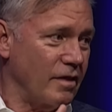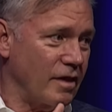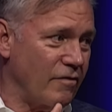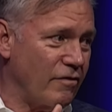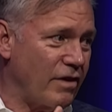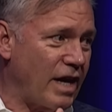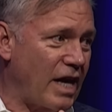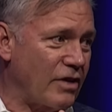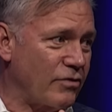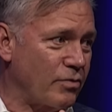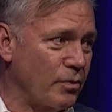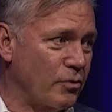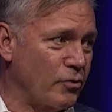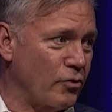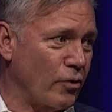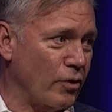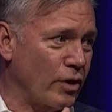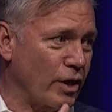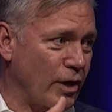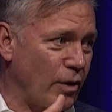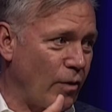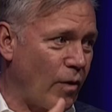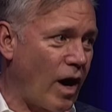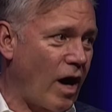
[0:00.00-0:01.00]
the vast
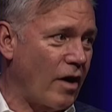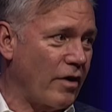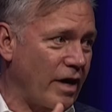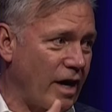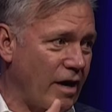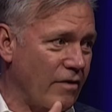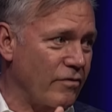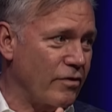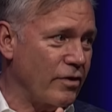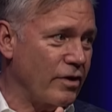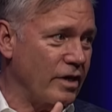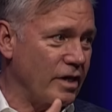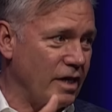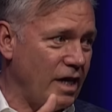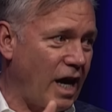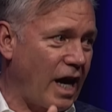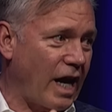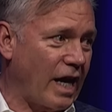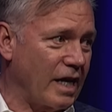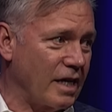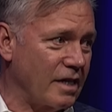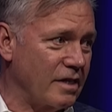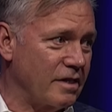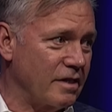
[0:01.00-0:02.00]
majority go out every
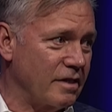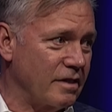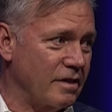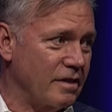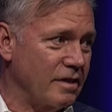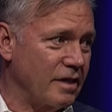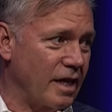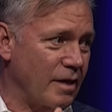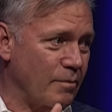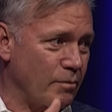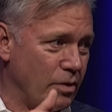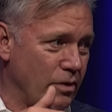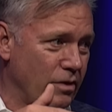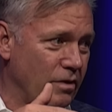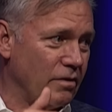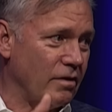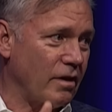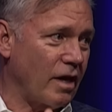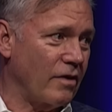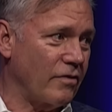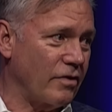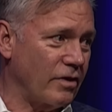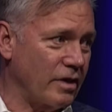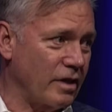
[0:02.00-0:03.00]
night and put
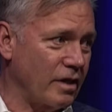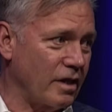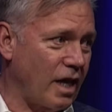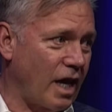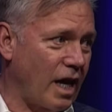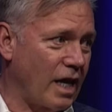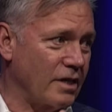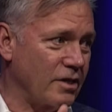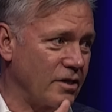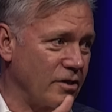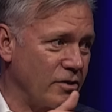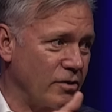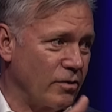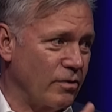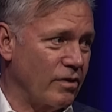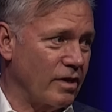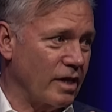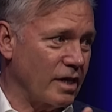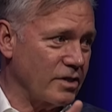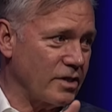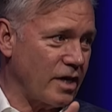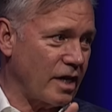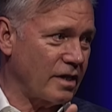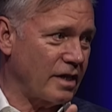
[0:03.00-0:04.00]
their life on the line to do
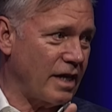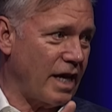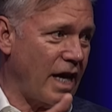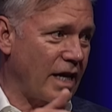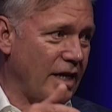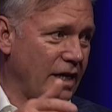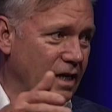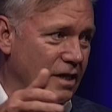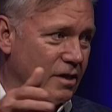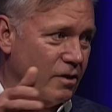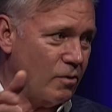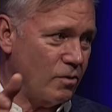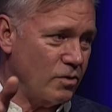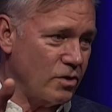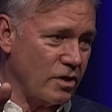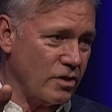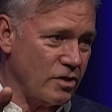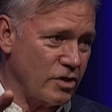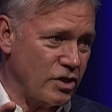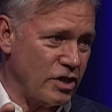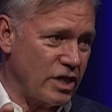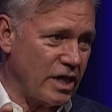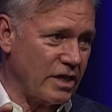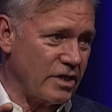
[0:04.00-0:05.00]
things like that. And those
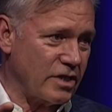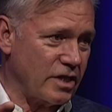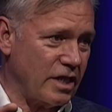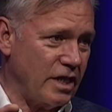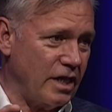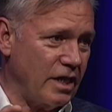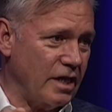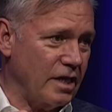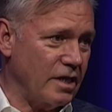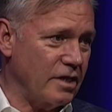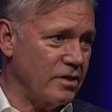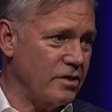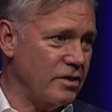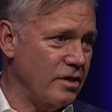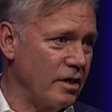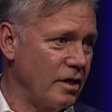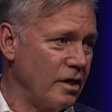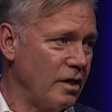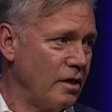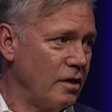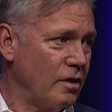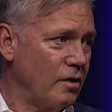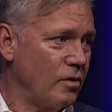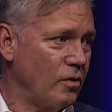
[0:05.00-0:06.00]
are six kids
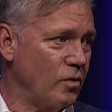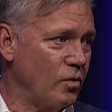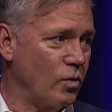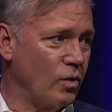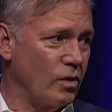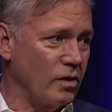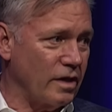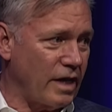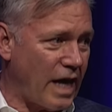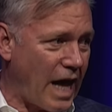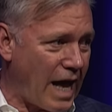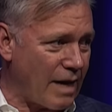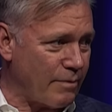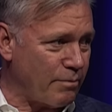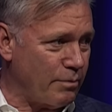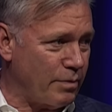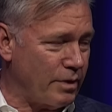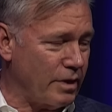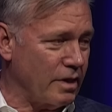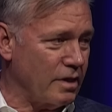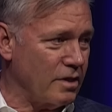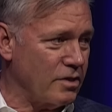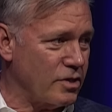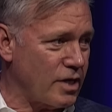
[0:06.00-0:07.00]
who will not
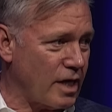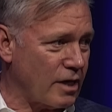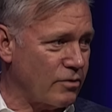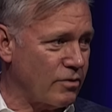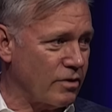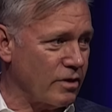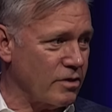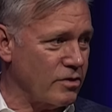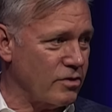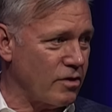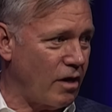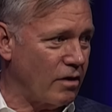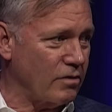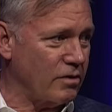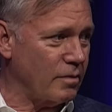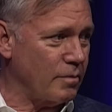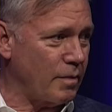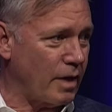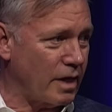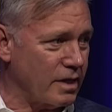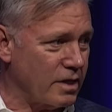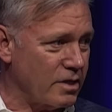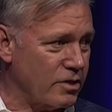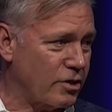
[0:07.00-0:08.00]
be sexually
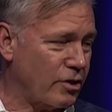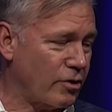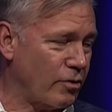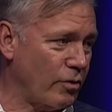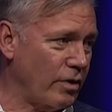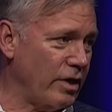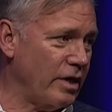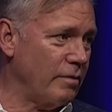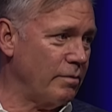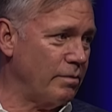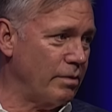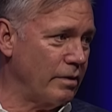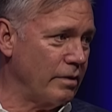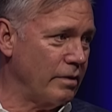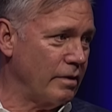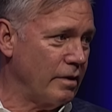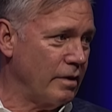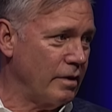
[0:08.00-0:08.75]
assaulted by this creep